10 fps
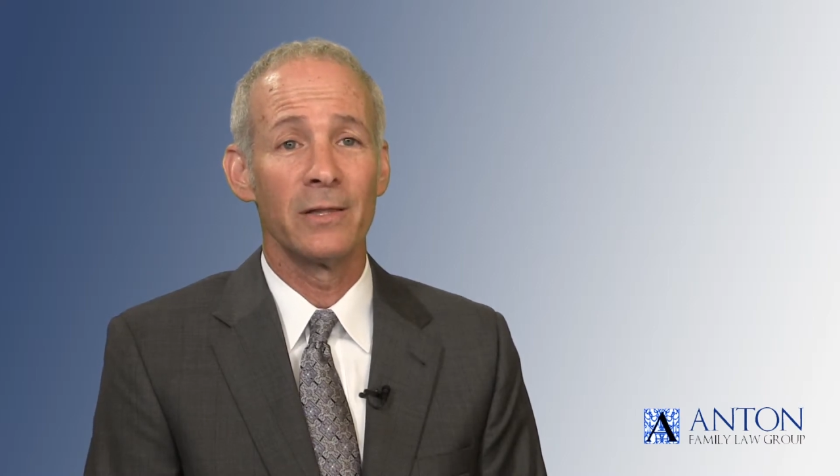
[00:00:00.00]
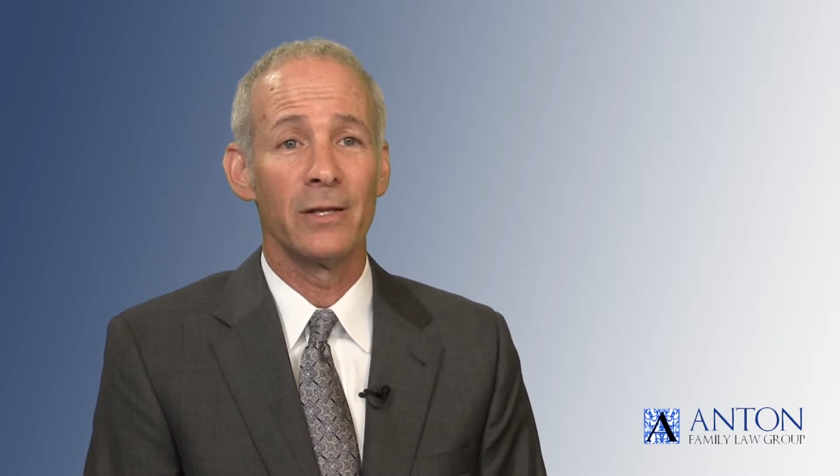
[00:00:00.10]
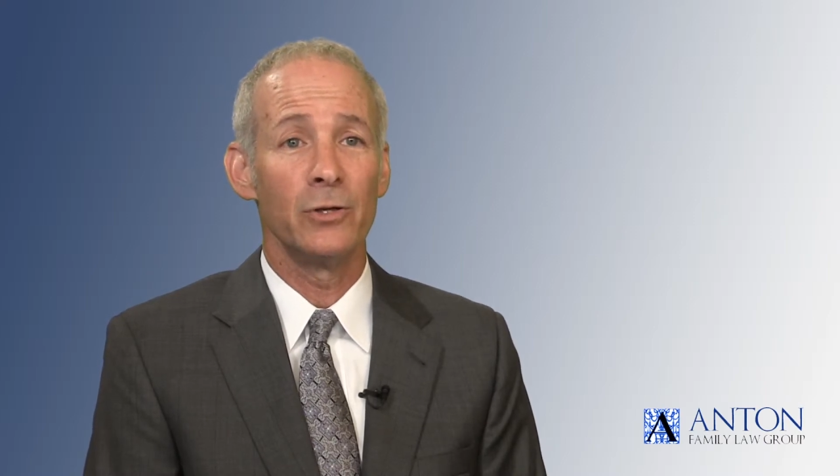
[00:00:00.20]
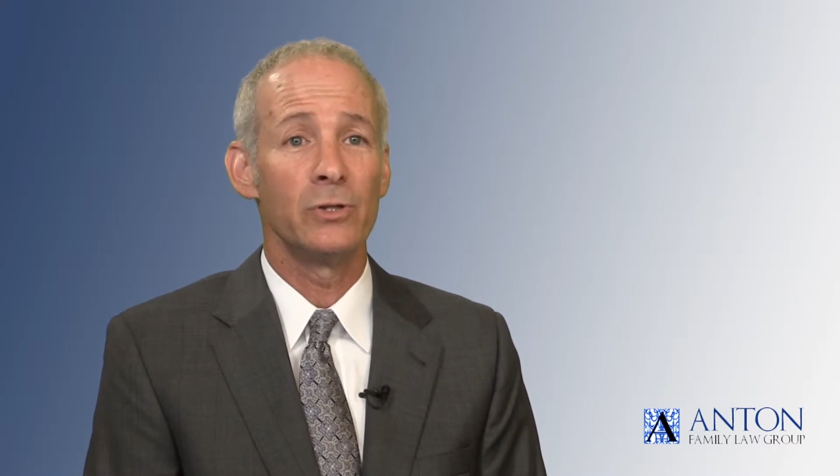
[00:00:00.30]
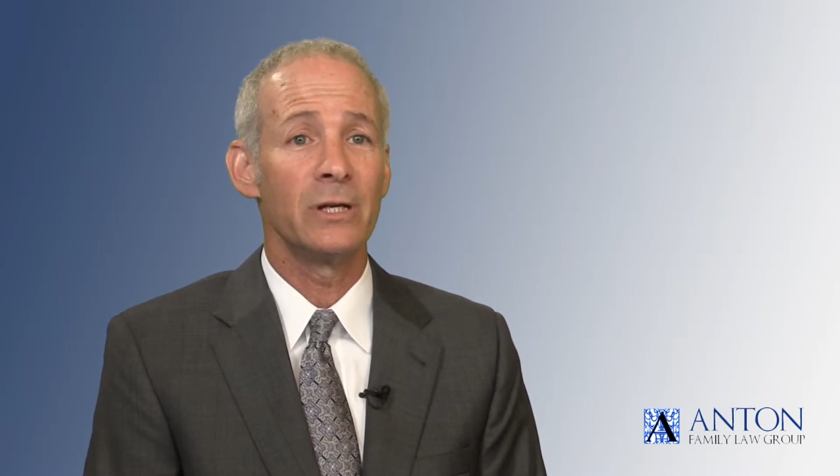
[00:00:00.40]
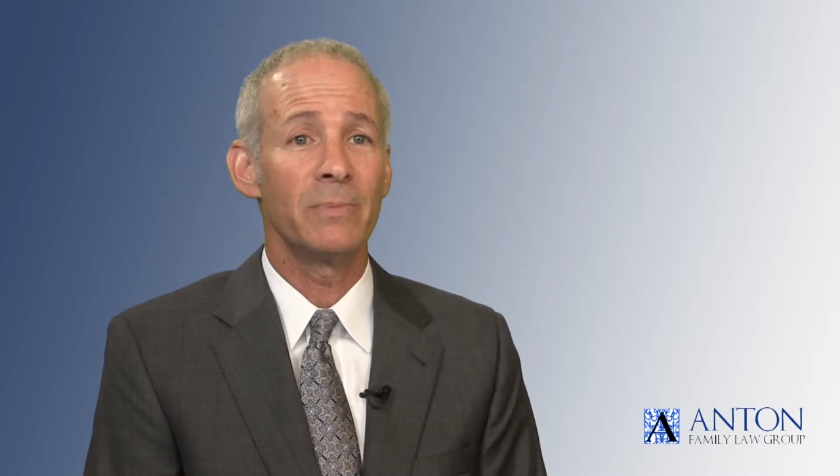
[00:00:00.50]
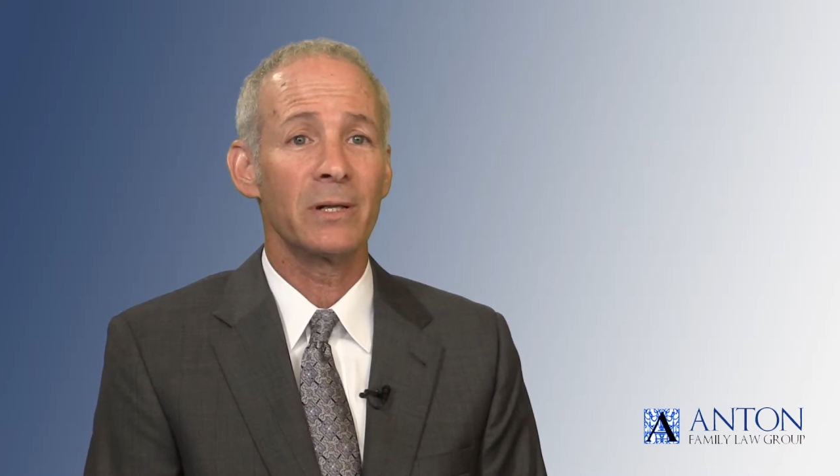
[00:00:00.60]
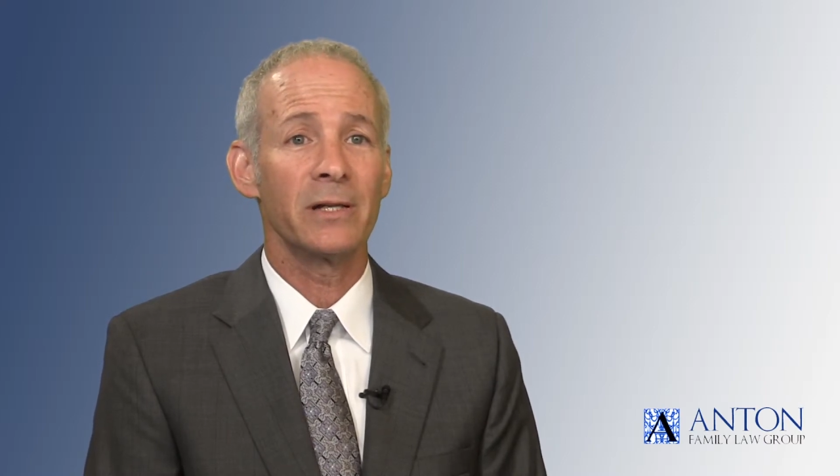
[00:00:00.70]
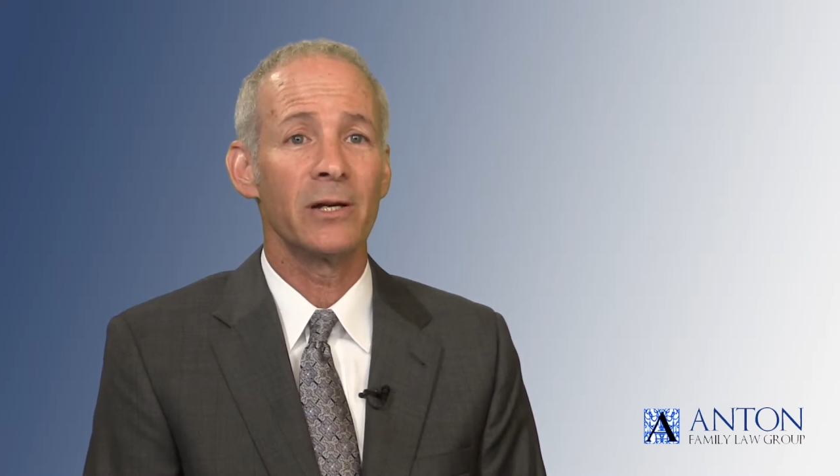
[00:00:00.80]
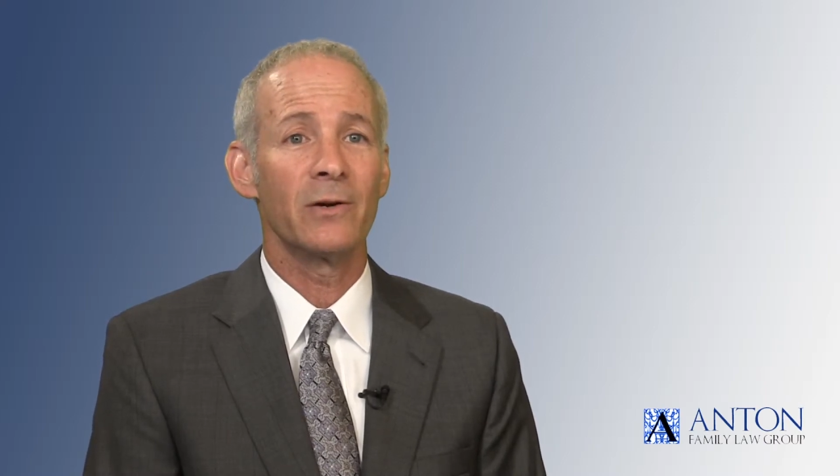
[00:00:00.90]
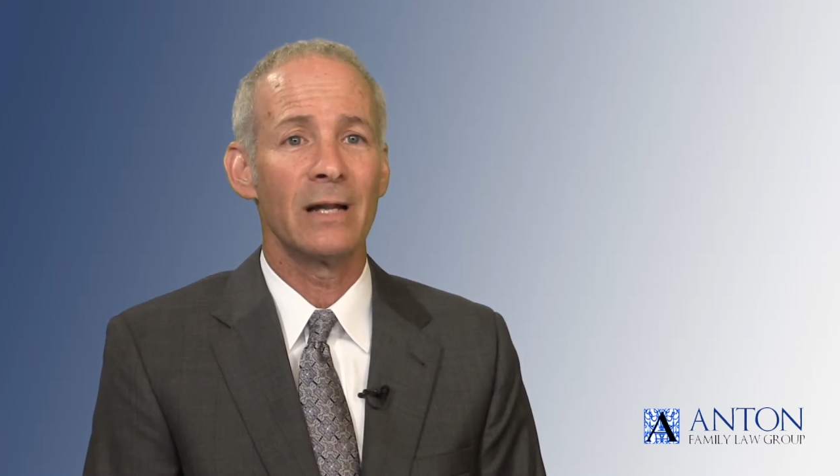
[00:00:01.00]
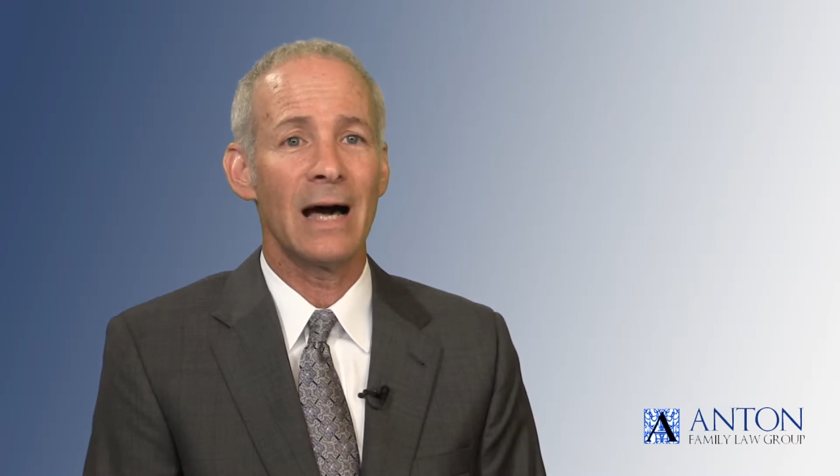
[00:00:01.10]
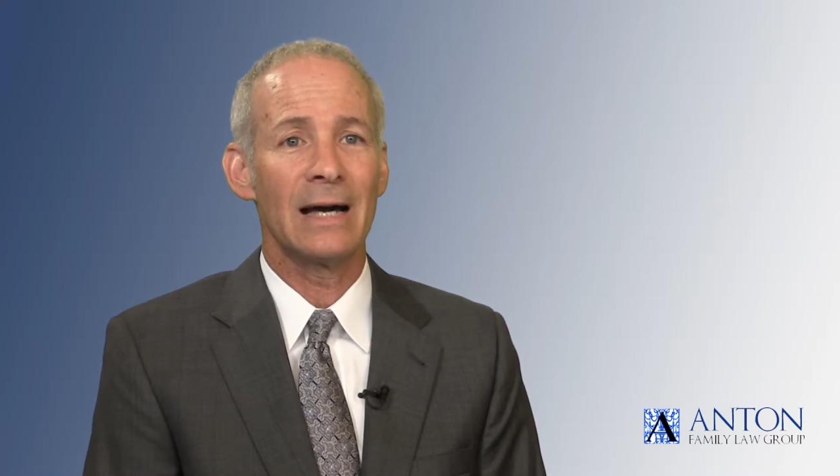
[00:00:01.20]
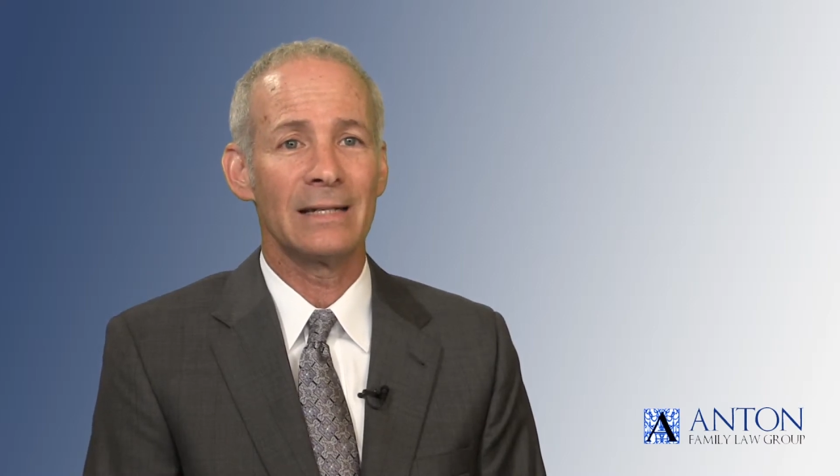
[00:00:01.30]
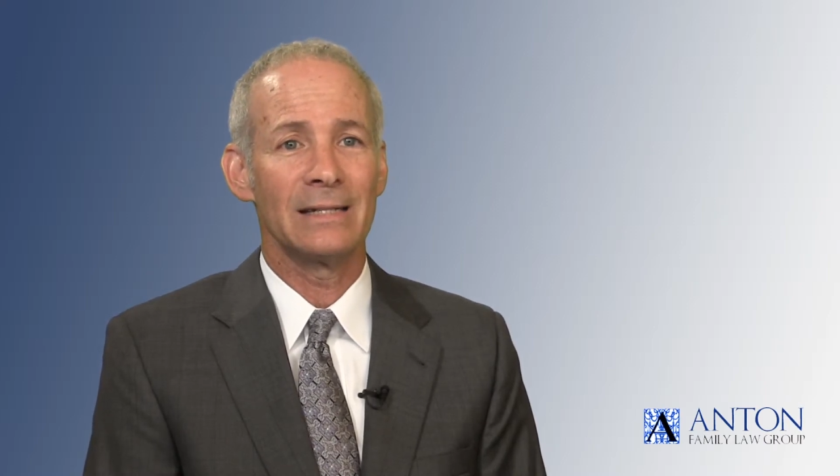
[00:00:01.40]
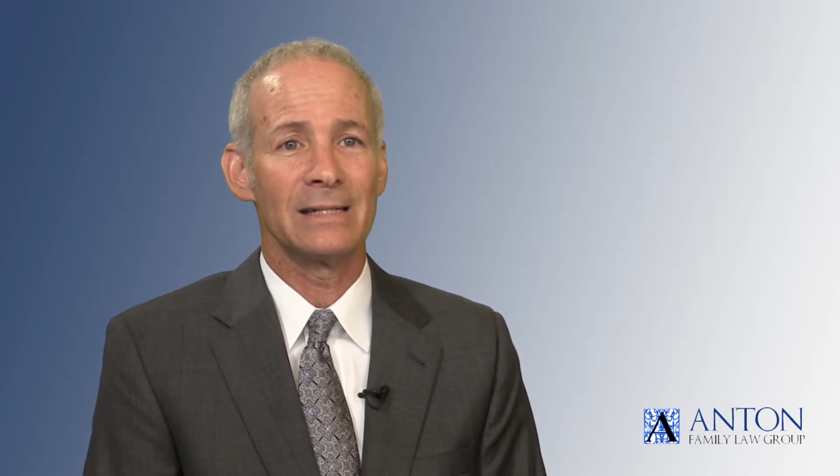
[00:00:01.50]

then you typically are not